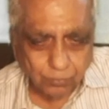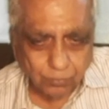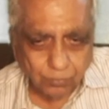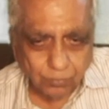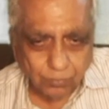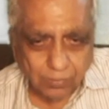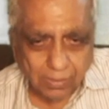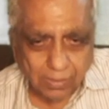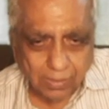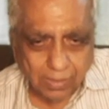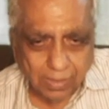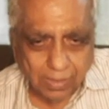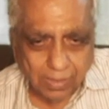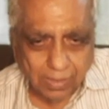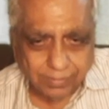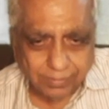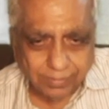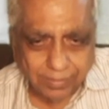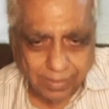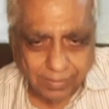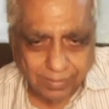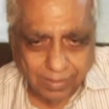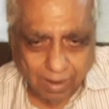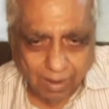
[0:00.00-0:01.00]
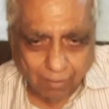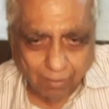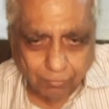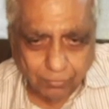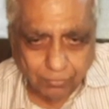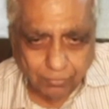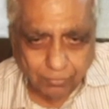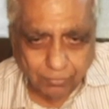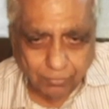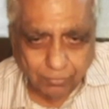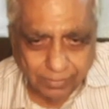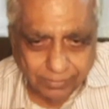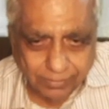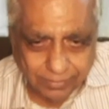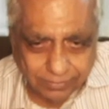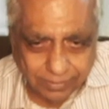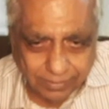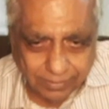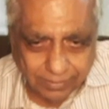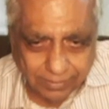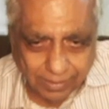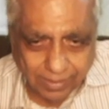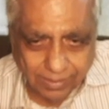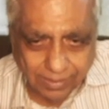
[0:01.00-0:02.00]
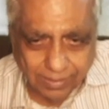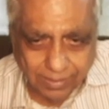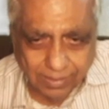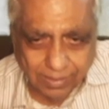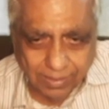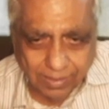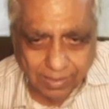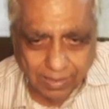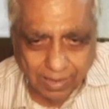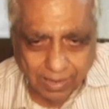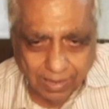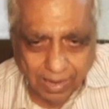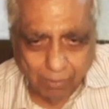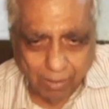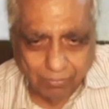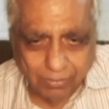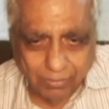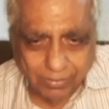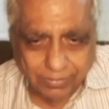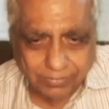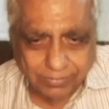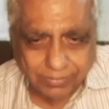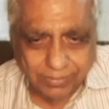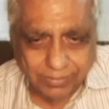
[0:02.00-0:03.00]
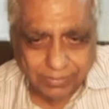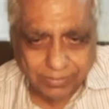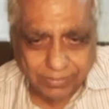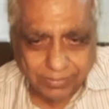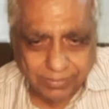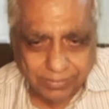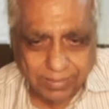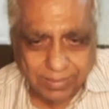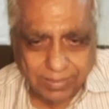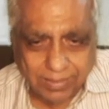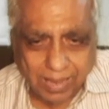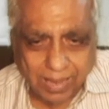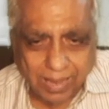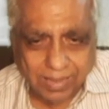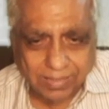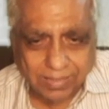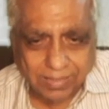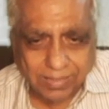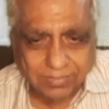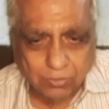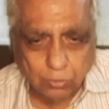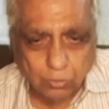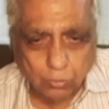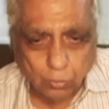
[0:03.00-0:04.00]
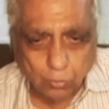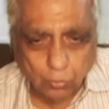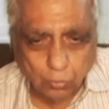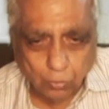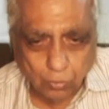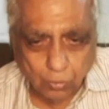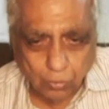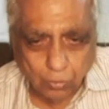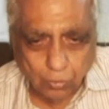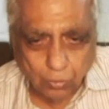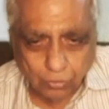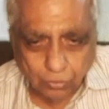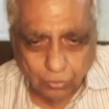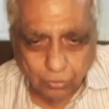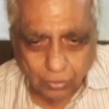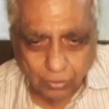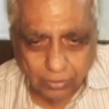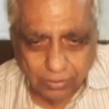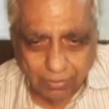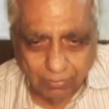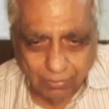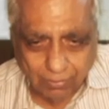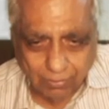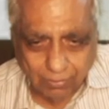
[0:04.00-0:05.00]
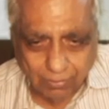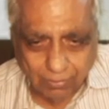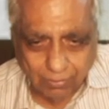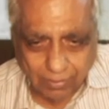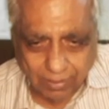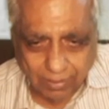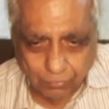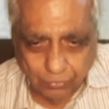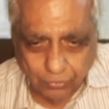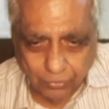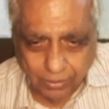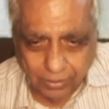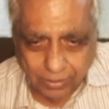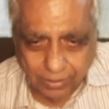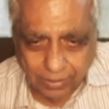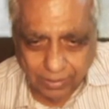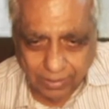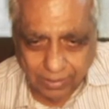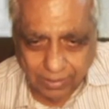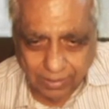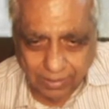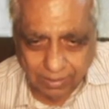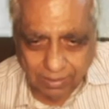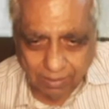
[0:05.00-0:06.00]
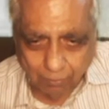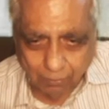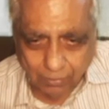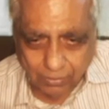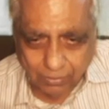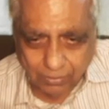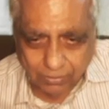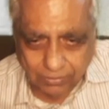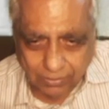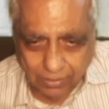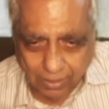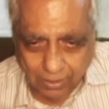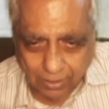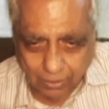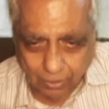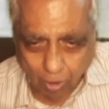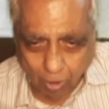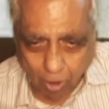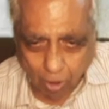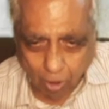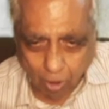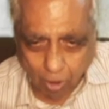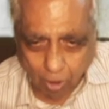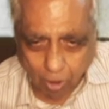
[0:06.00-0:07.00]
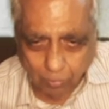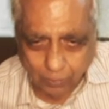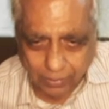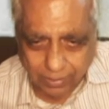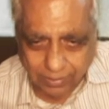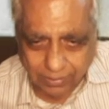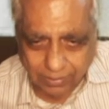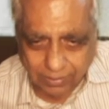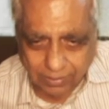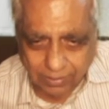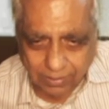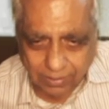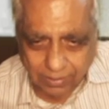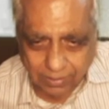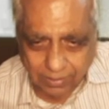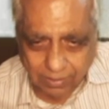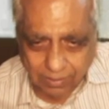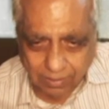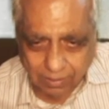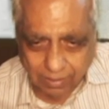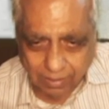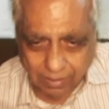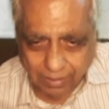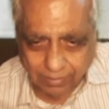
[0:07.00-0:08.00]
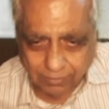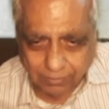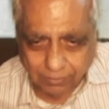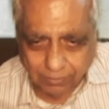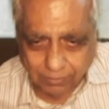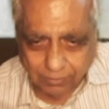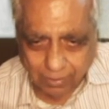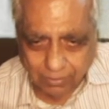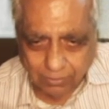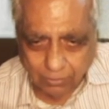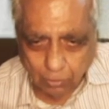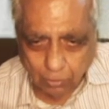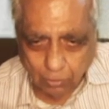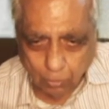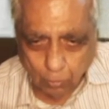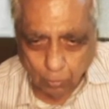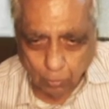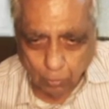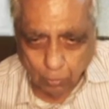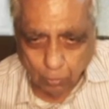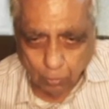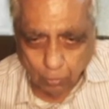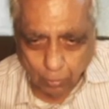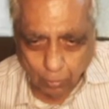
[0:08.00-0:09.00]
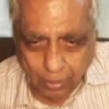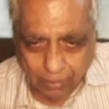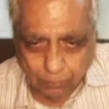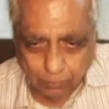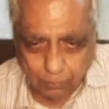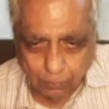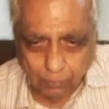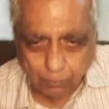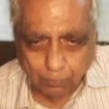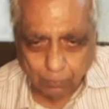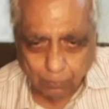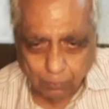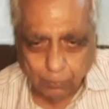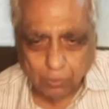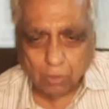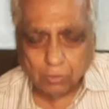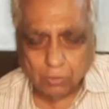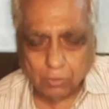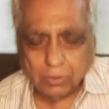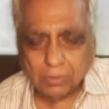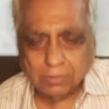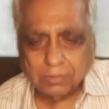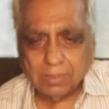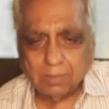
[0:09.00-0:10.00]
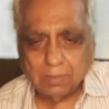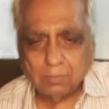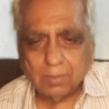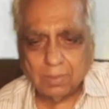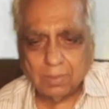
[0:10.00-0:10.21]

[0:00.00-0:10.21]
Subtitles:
And then after this 10, I am having 3s2. So here will come 3, means third orbit S1. Look at periodic table.